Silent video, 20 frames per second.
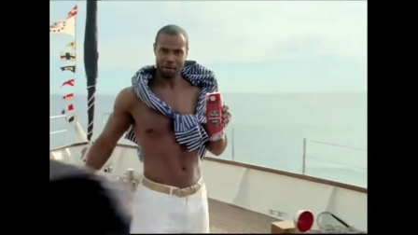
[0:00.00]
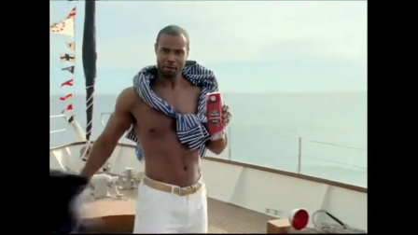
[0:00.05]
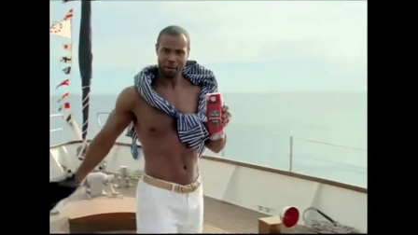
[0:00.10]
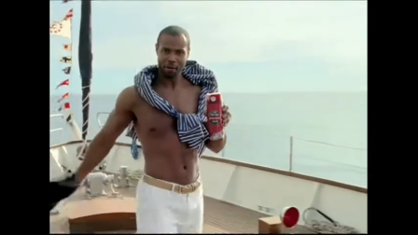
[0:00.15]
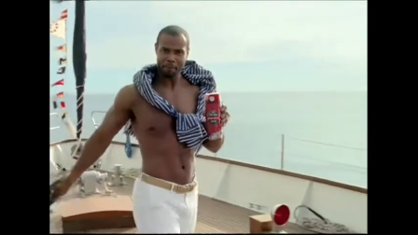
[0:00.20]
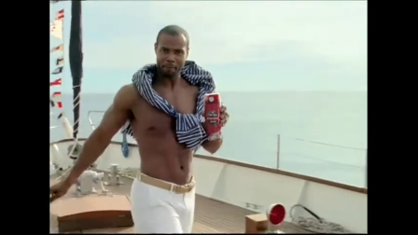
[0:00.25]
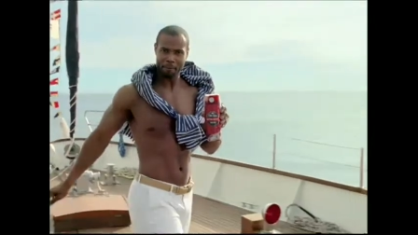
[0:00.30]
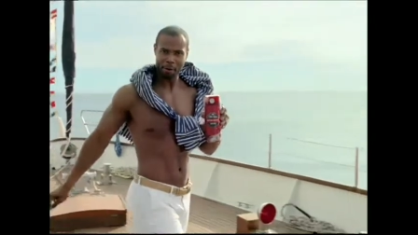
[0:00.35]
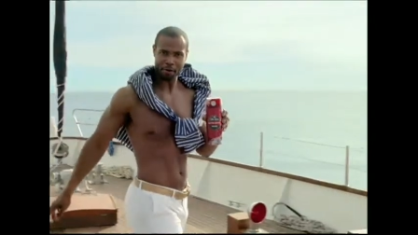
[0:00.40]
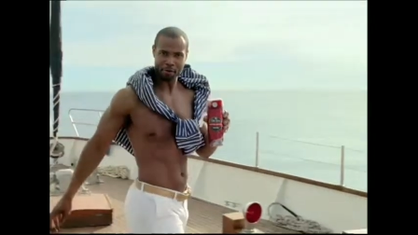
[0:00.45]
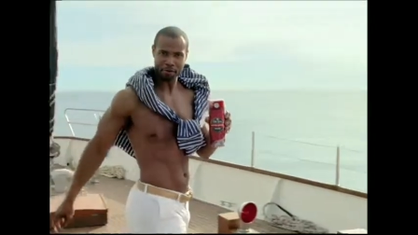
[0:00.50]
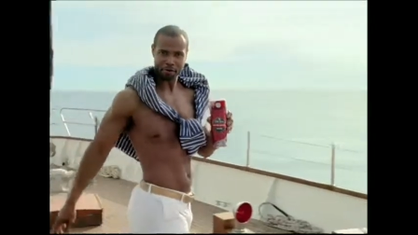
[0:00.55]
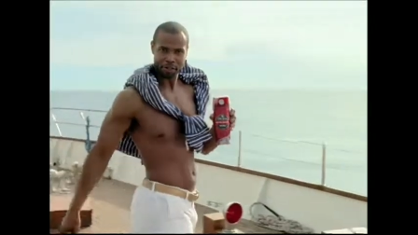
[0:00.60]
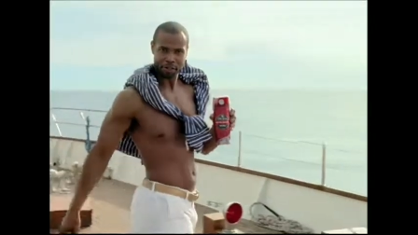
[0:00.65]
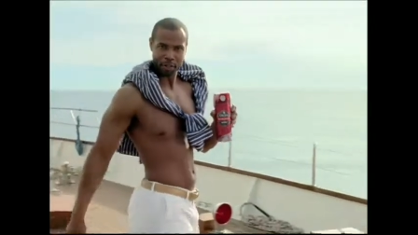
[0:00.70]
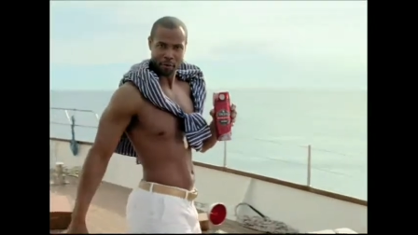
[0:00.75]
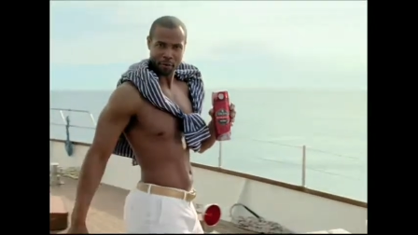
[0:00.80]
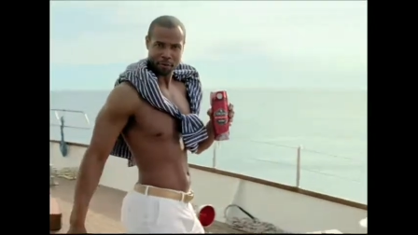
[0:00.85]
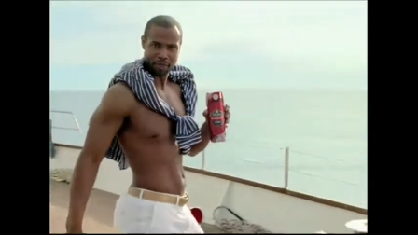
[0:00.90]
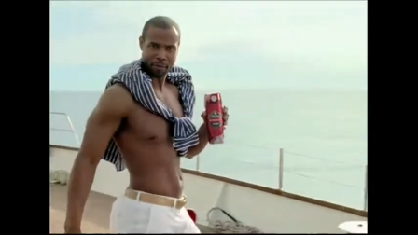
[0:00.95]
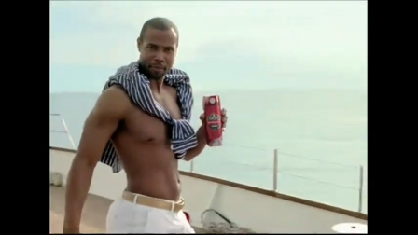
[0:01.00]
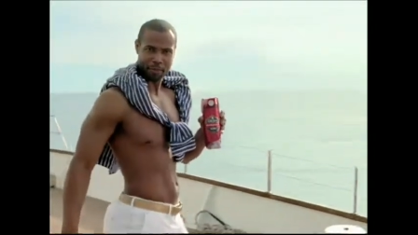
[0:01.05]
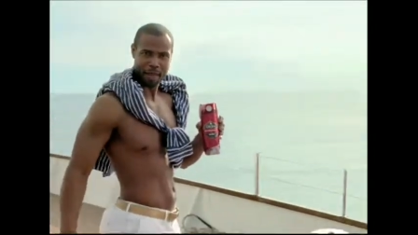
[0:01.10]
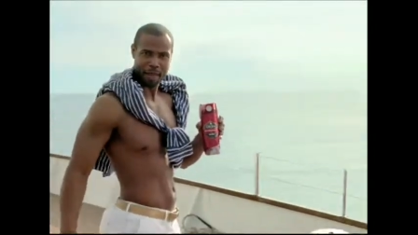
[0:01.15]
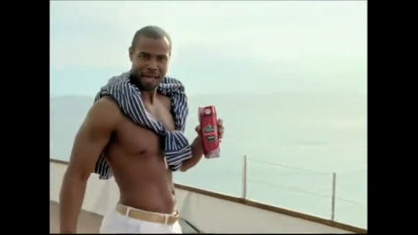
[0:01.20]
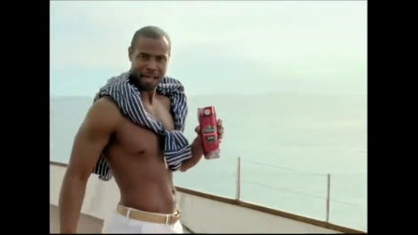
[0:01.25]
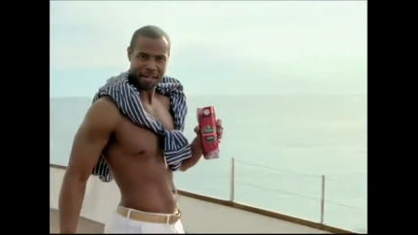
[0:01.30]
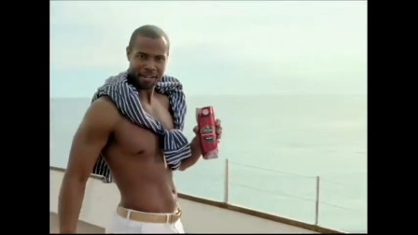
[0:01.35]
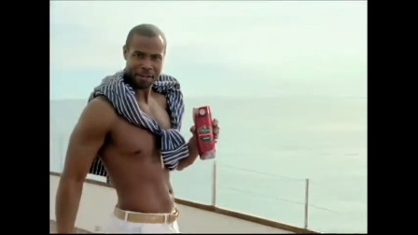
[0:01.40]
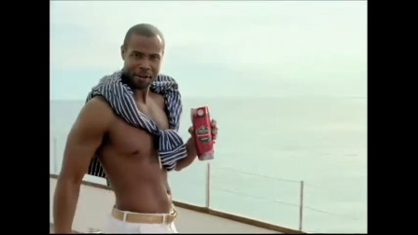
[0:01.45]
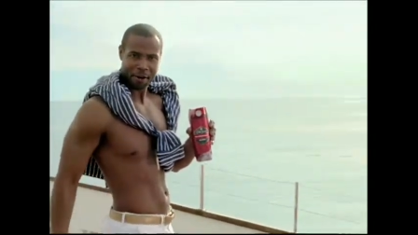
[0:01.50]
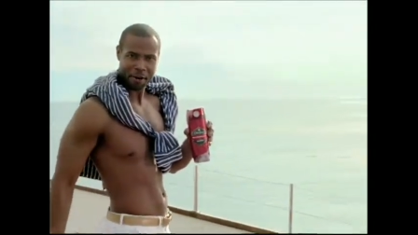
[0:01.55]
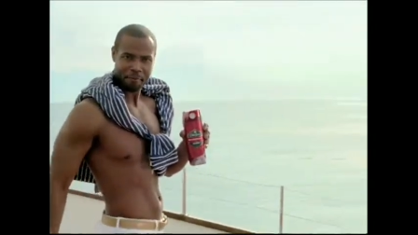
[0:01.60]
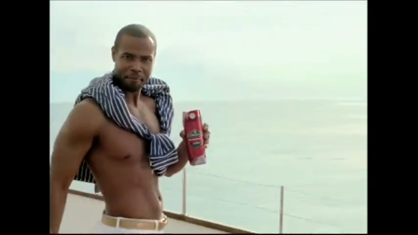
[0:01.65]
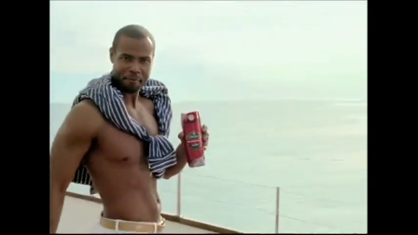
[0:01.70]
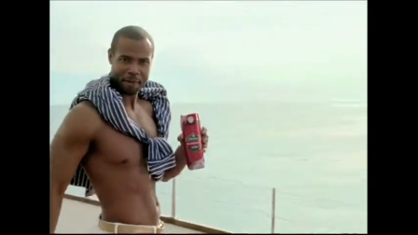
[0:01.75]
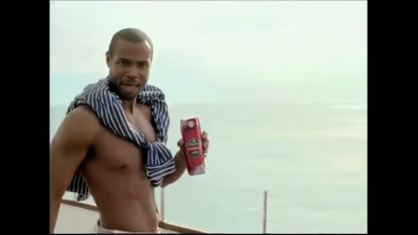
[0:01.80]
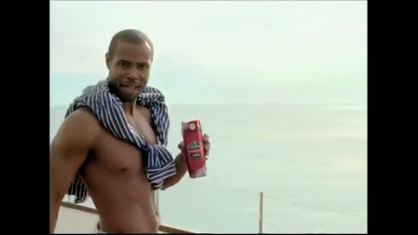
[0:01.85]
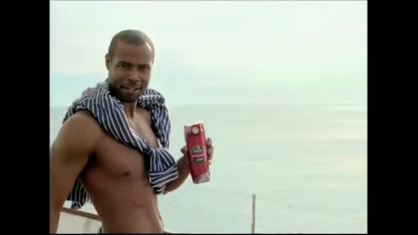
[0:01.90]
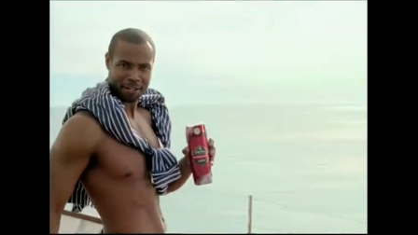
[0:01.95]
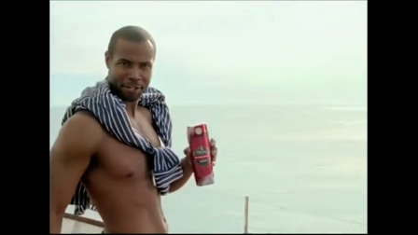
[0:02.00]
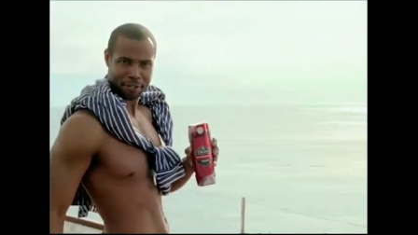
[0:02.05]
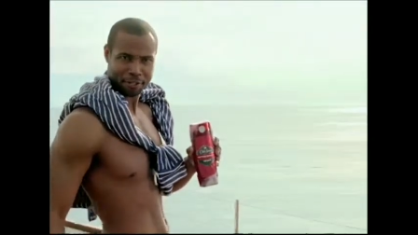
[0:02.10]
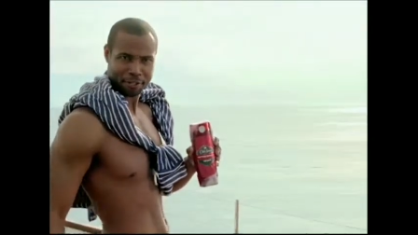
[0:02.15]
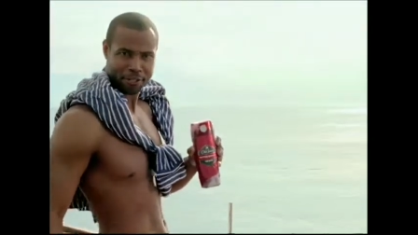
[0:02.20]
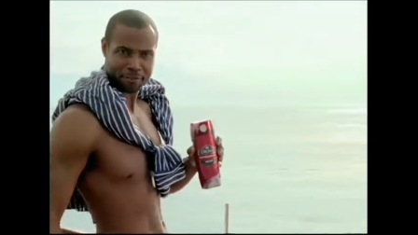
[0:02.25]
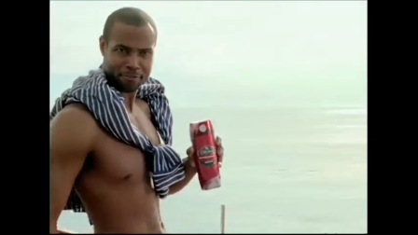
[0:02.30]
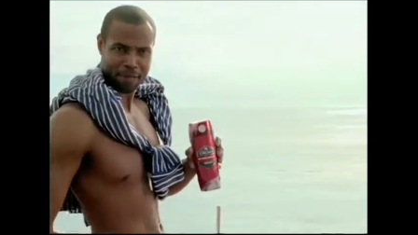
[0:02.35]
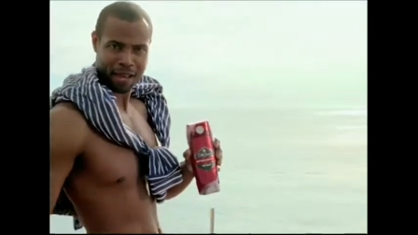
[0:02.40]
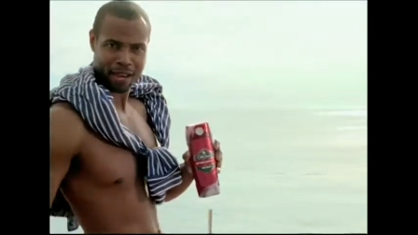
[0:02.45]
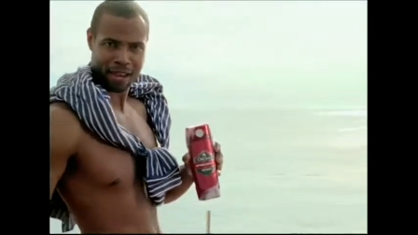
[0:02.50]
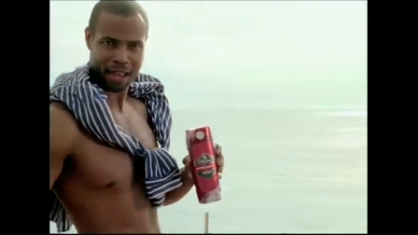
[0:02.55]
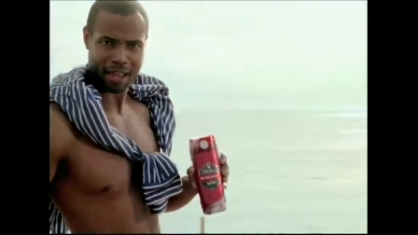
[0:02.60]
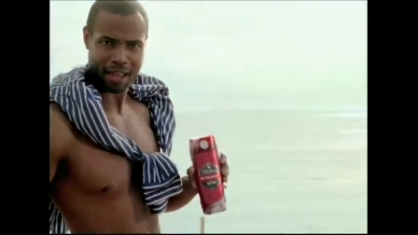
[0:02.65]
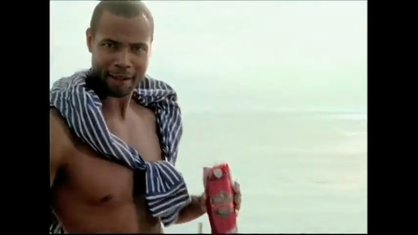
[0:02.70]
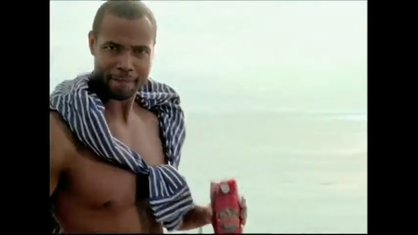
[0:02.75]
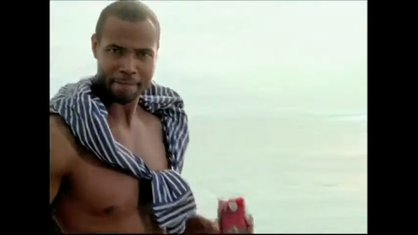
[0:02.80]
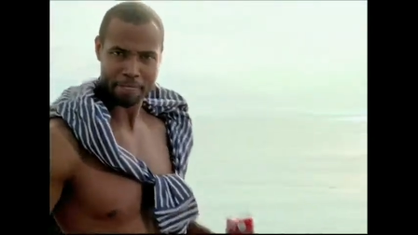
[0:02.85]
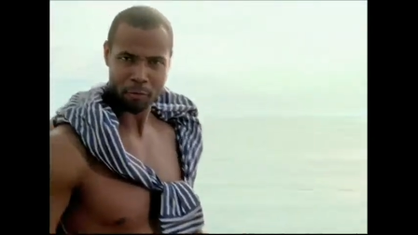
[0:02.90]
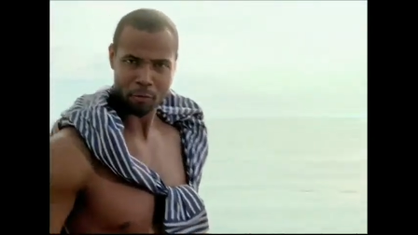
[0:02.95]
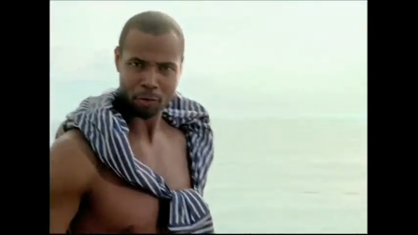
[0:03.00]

You're on a boat with the man your man could smell like.